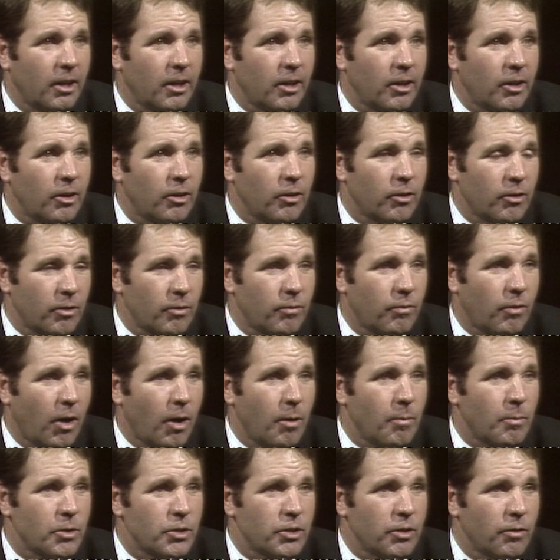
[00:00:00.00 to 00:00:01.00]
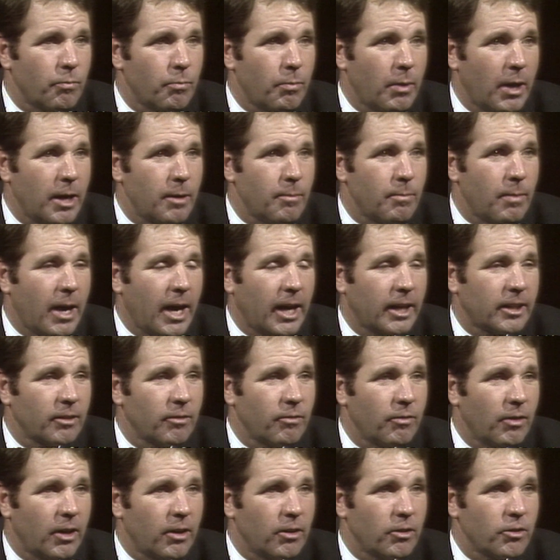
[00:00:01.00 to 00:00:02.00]
you know, the farmers have paid back the
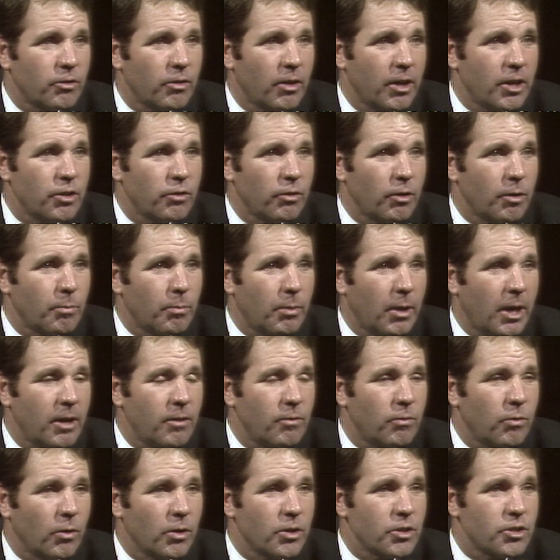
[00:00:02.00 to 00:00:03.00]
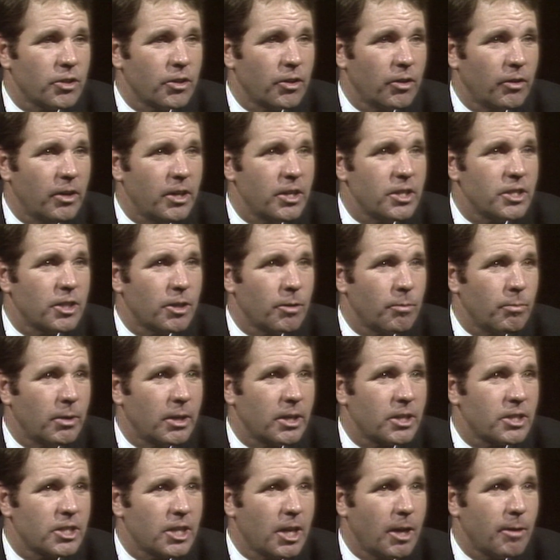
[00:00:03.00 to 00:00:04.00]
federal treasury and paid for it, so there isn't a
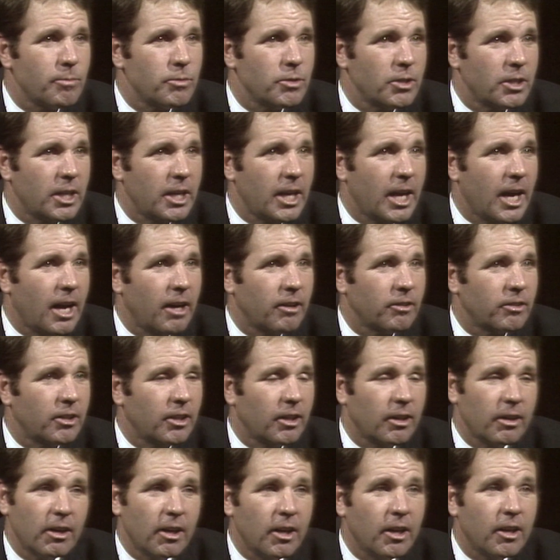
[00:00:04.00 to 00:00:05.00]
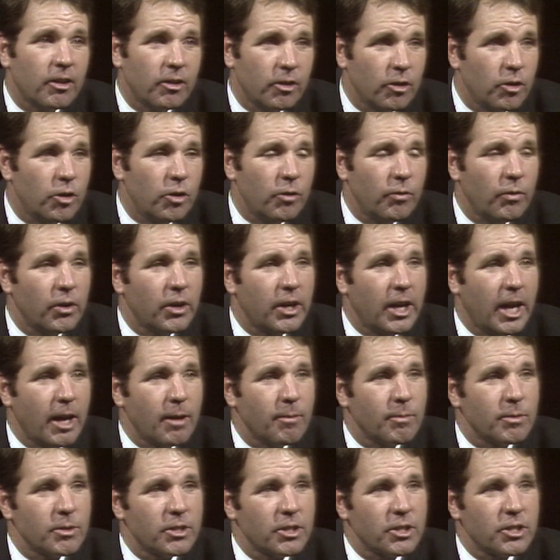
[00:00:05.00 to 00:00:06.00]
big subsidy out there. The Hoover
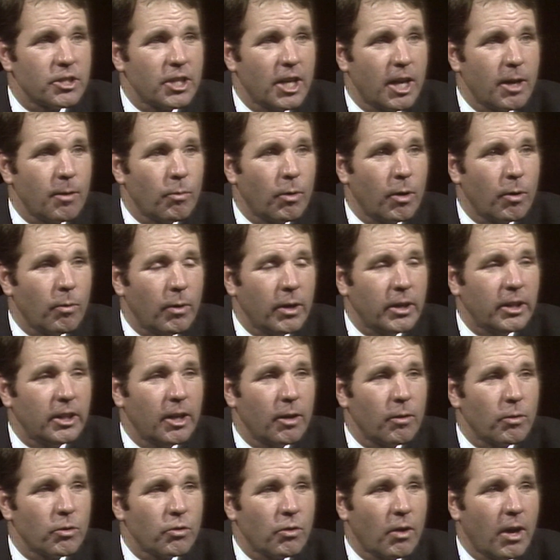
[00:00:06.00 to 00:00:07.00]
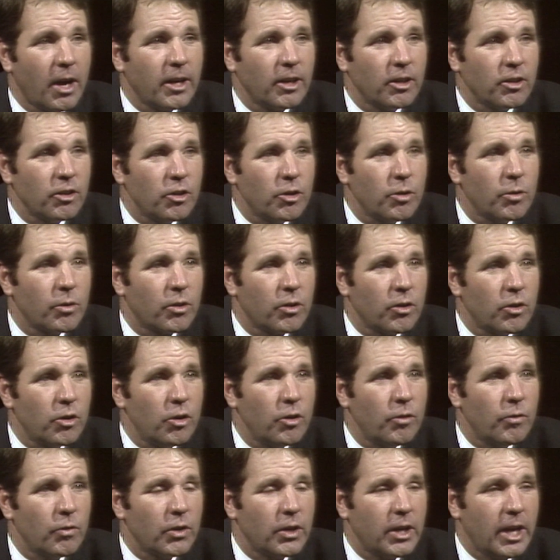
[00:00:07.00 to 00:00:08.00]
Dam is the same way. What they were trying to do with the
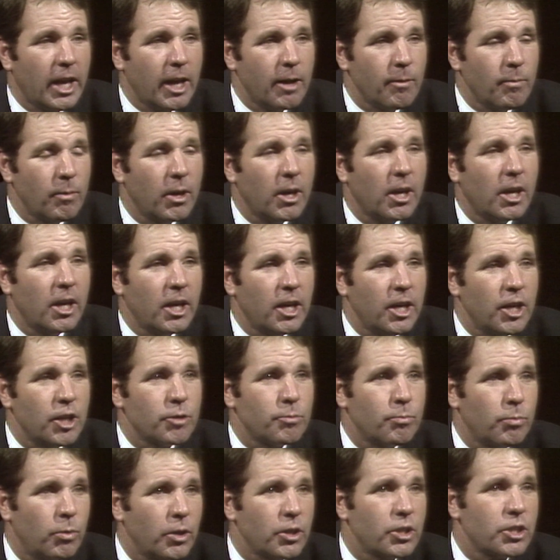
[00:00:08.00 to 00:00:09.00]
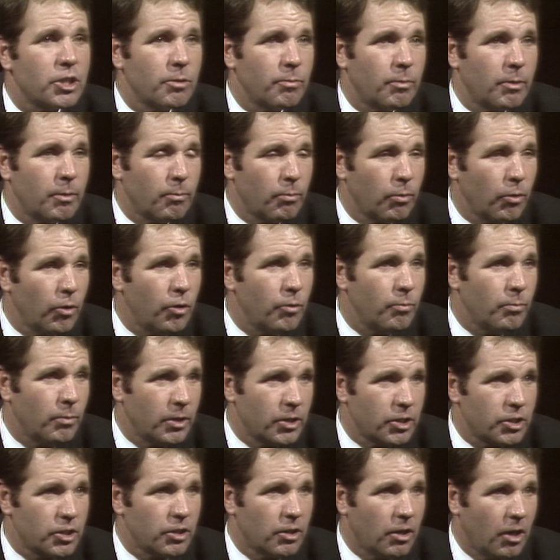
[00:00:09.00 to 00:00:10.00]
Hoover Dam is put some
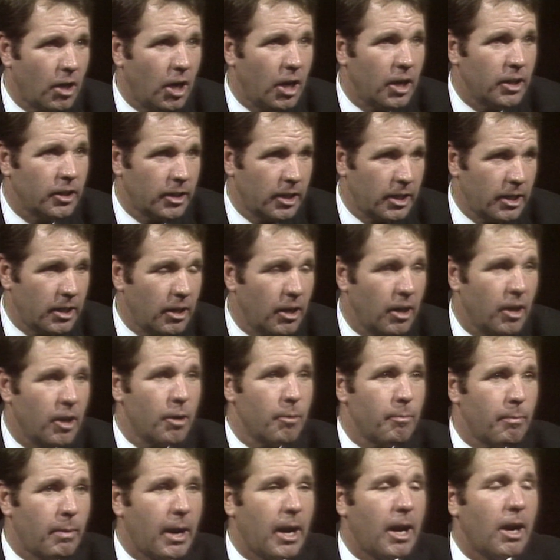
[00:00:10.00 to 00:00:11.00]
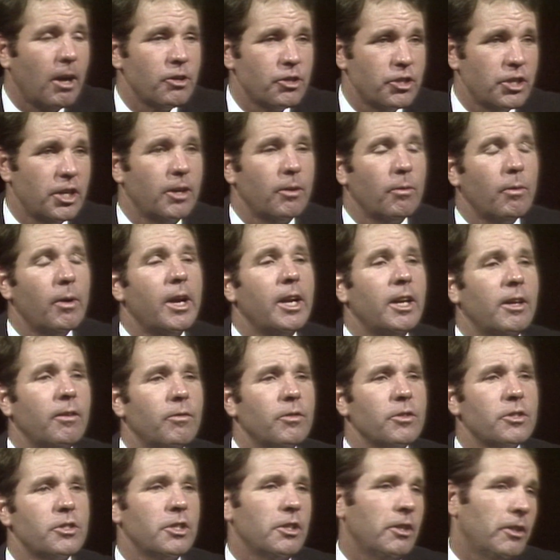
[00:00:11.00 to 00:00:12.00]
improvements on the power generating
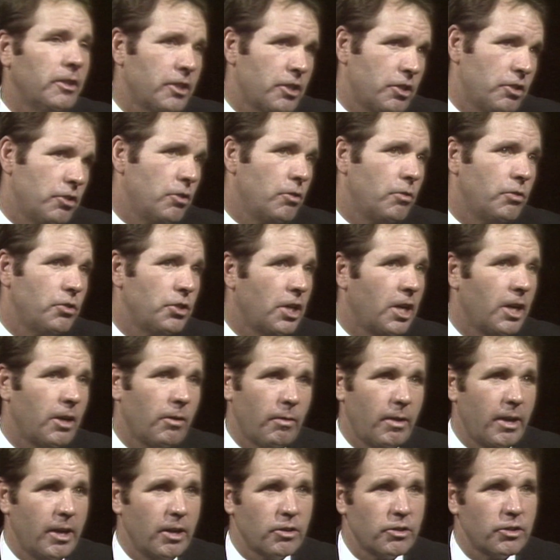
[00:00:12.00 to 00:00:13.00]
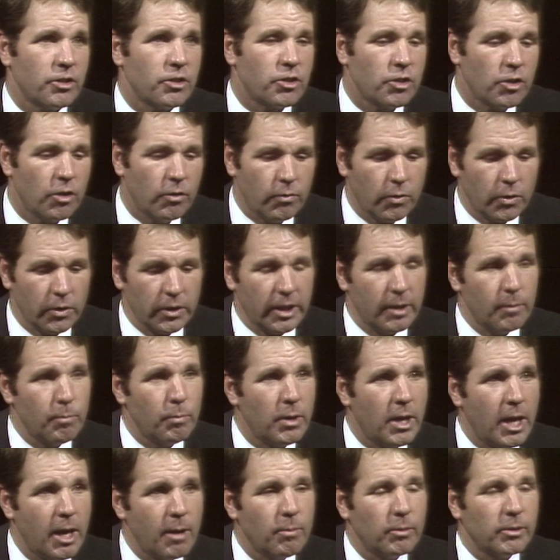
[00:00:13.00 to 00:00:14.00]
facilities, new generators and so forth, and
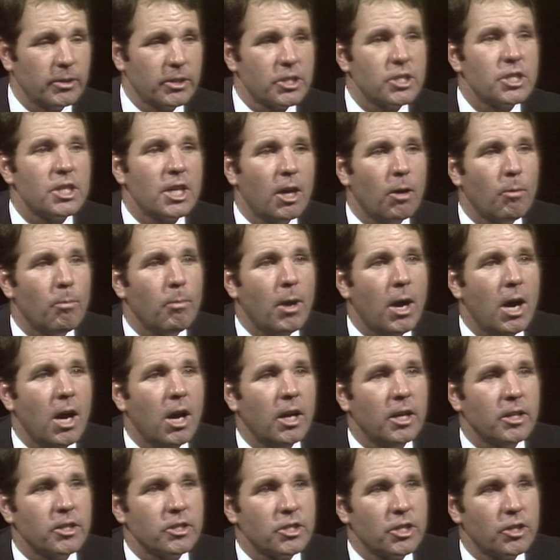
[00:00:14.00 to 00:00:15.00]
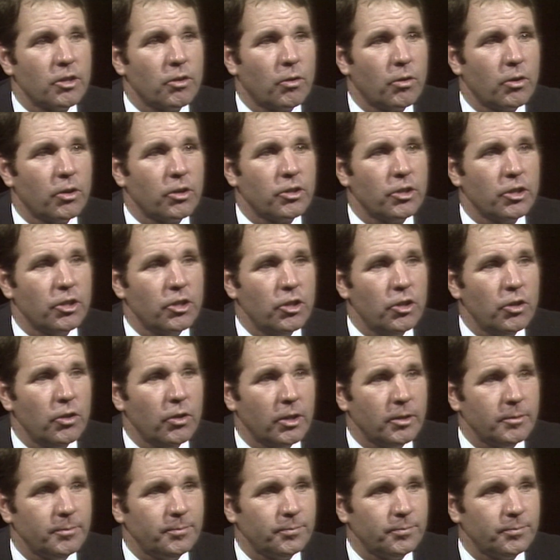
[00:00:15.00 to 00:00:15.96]
be able to sell bonds in order to do it.